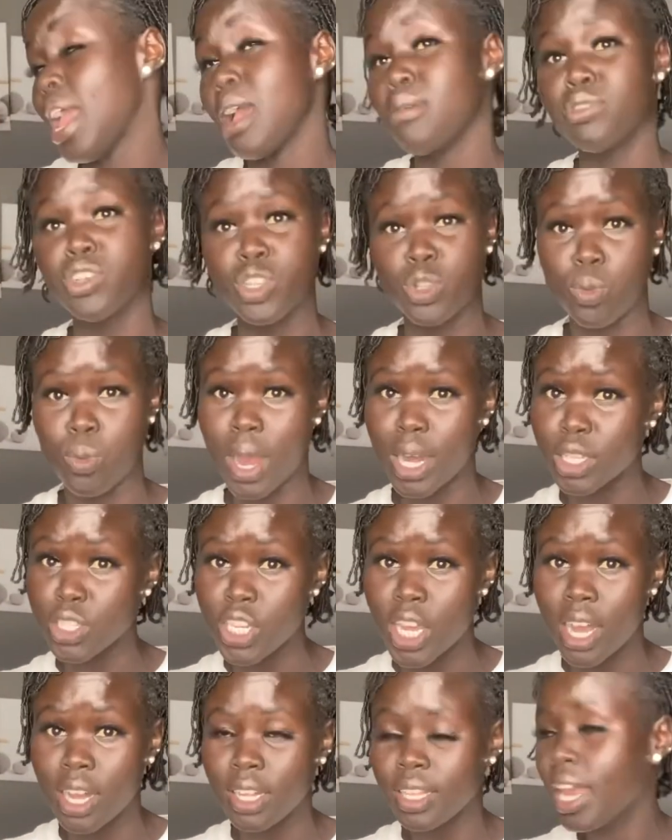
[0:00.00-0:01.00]
I'm just a wild
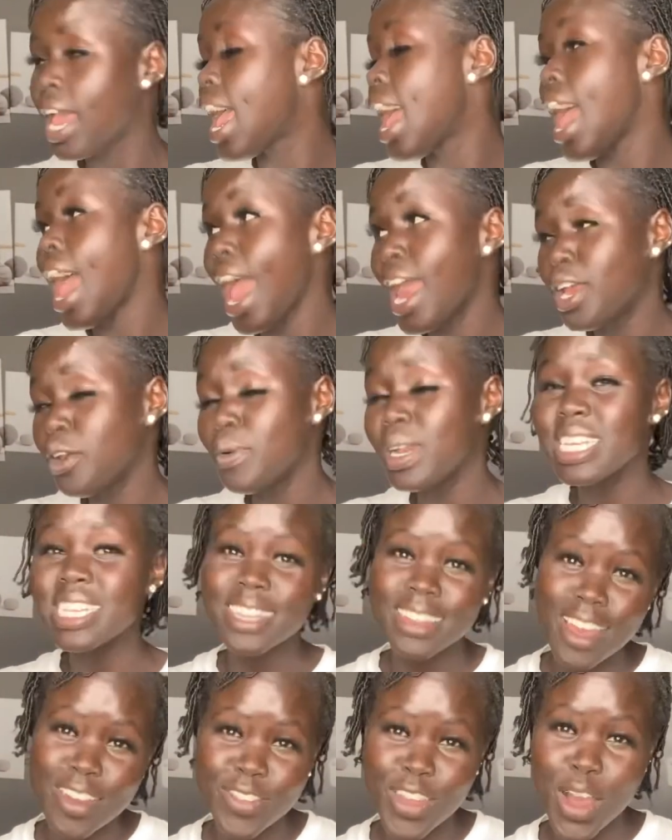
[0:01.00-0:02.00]
child. Anyways,
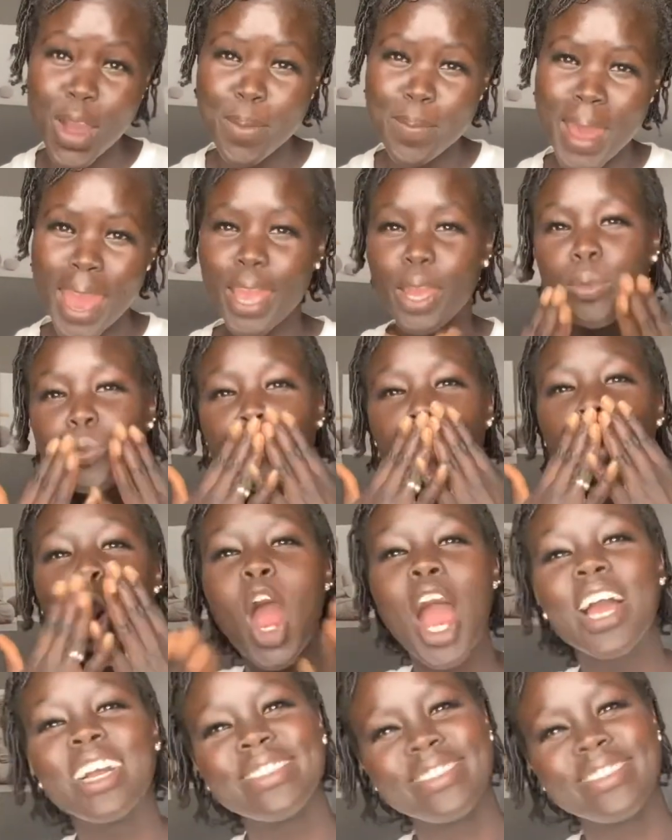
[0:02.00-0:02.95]
love y'all. Bye.